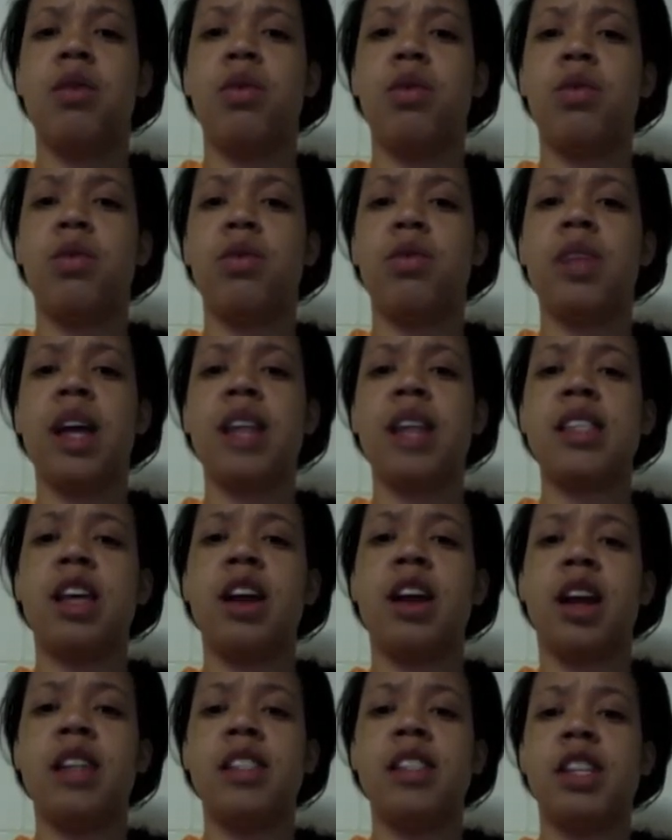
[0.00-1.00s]
things that
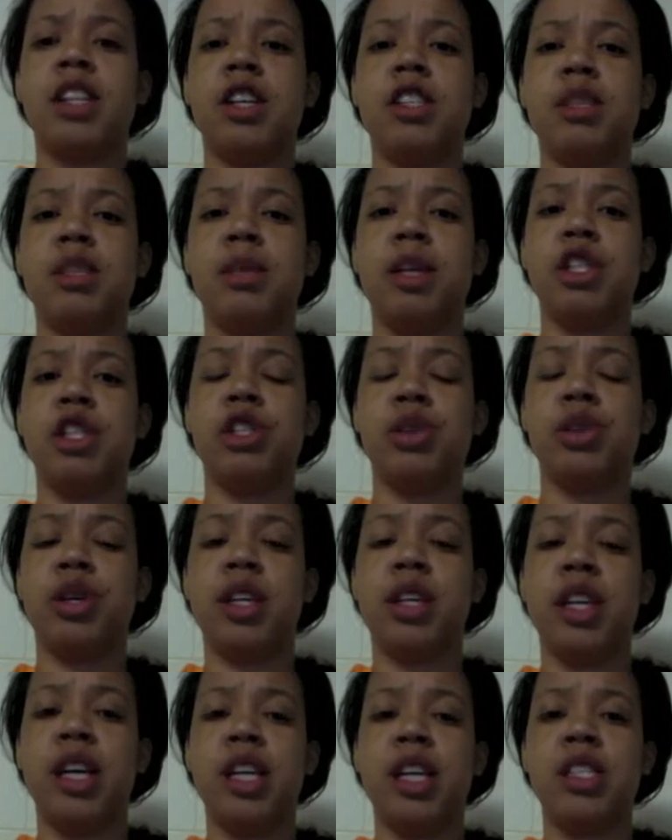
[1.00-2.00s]
are considered to be
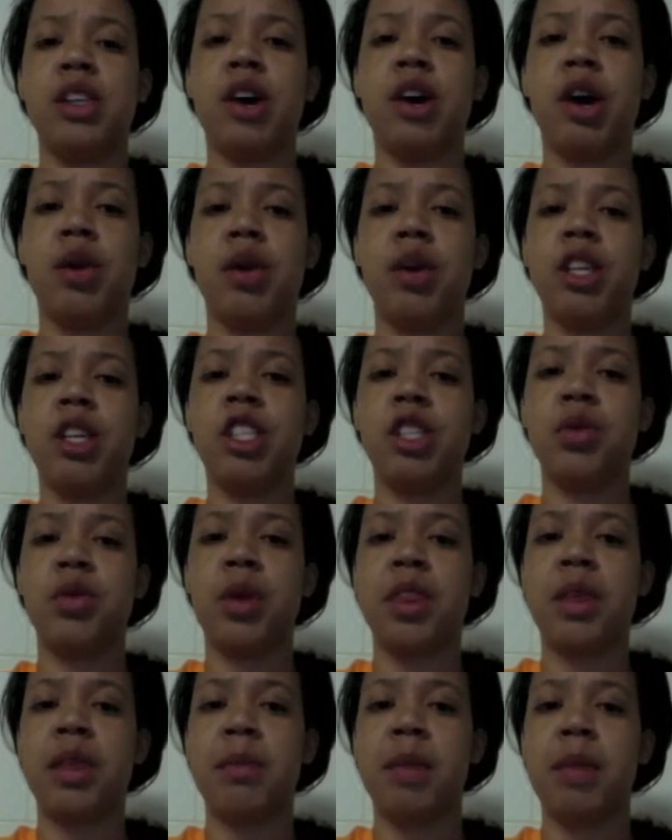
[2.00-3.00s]
trendy, so I questioned
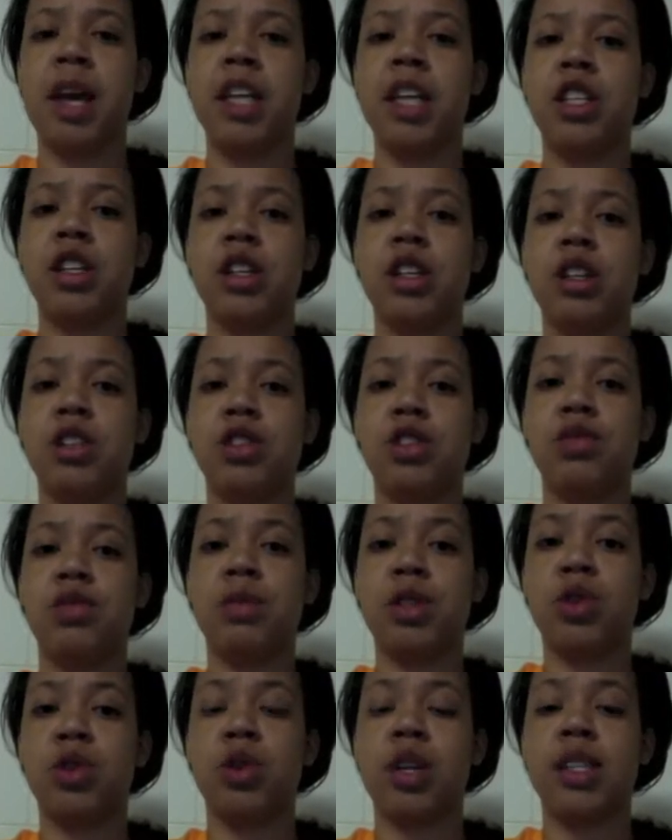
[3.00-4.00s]
what the
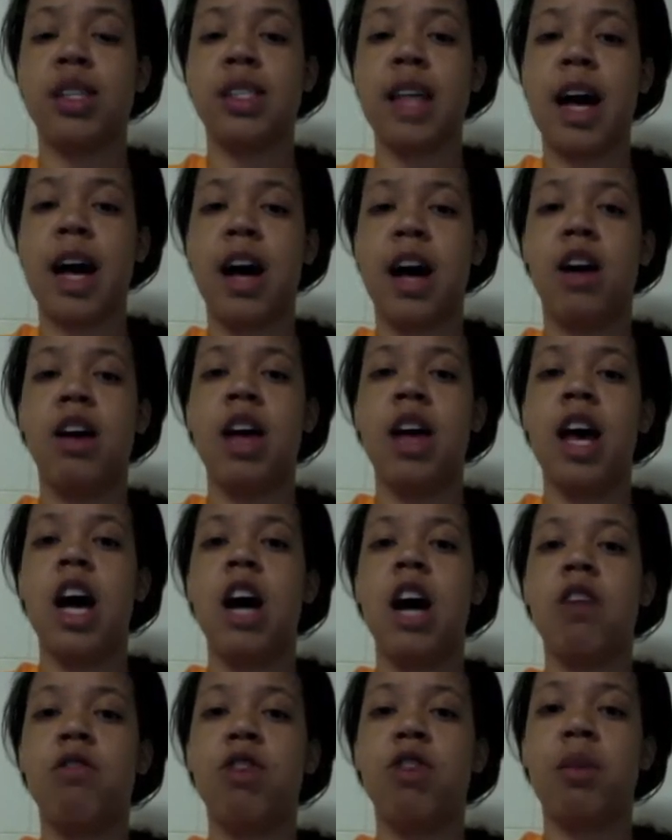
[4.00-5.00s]
majority style
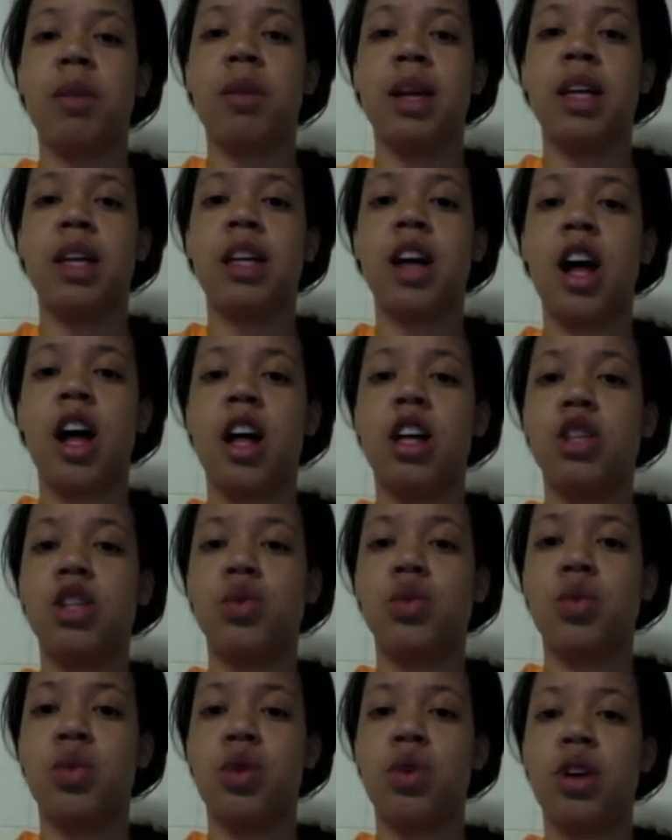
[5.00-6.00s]
of women in college
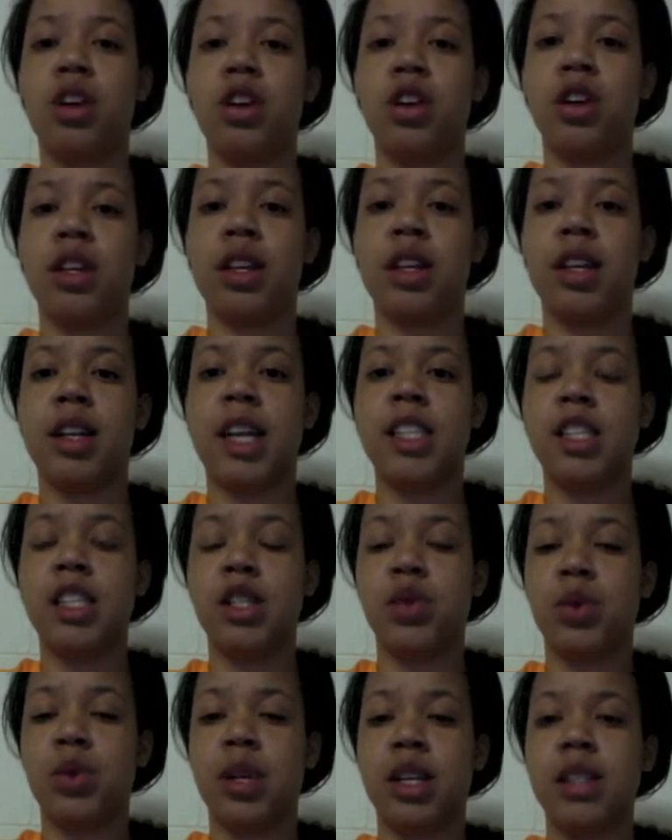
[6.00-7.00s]
wore during the
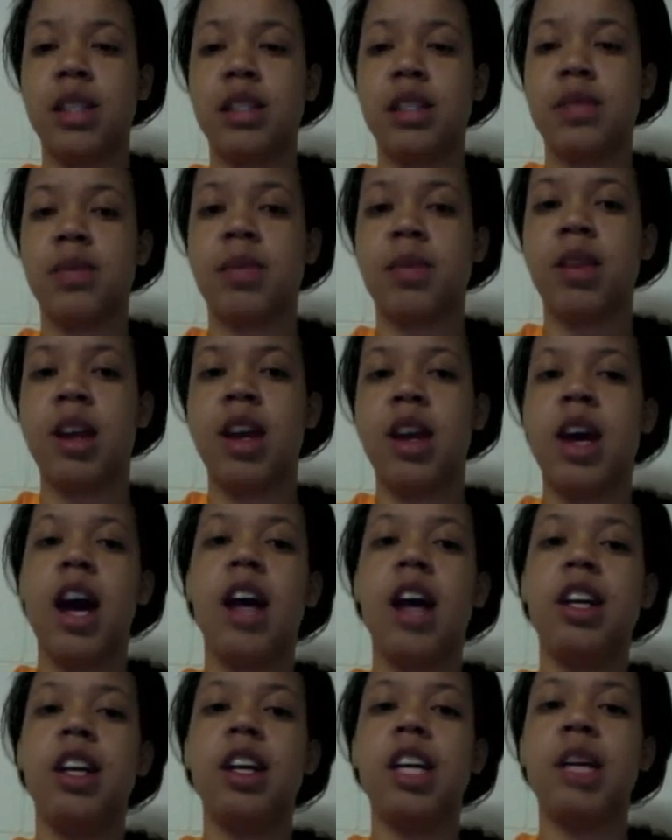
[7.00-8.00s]
1920s.
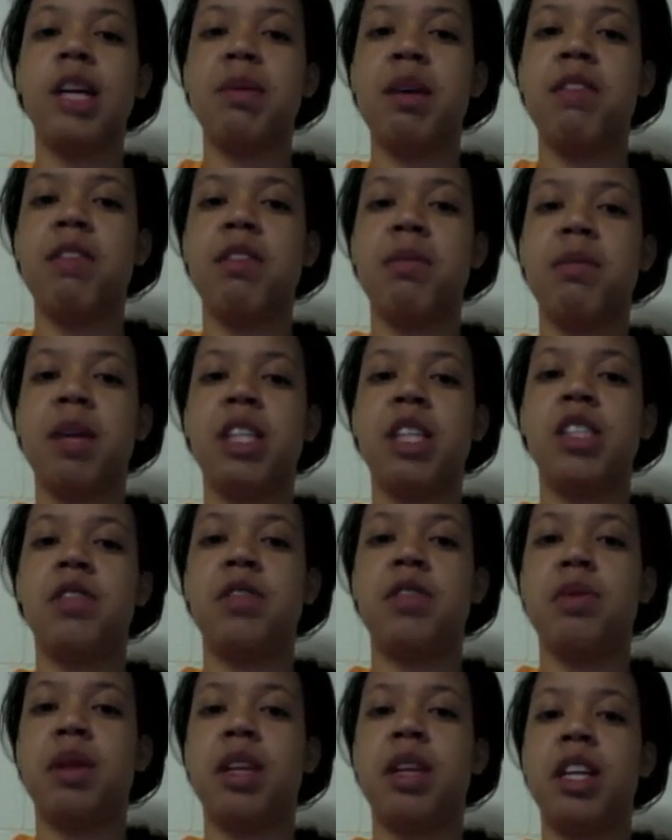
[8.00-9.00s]
I looked up information
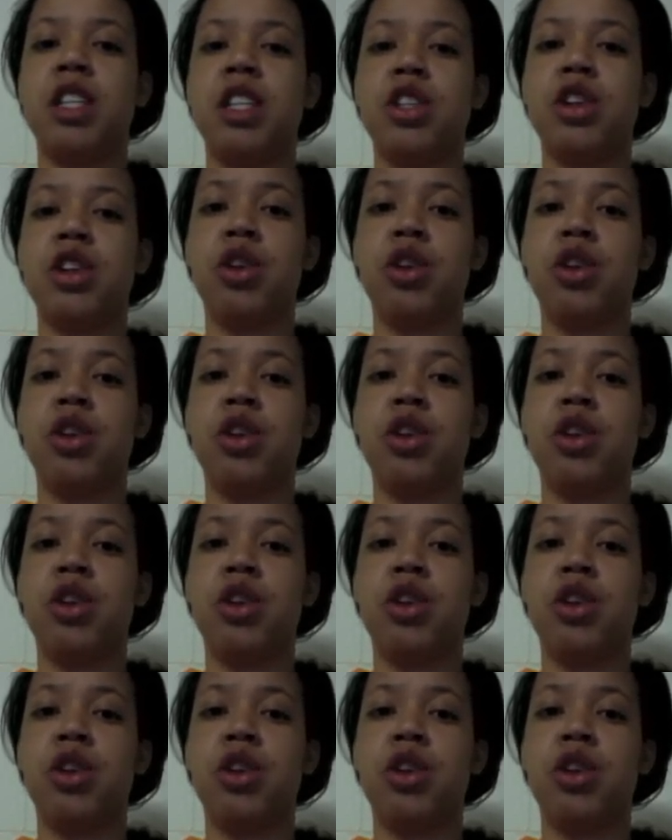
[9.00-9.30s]
from the digital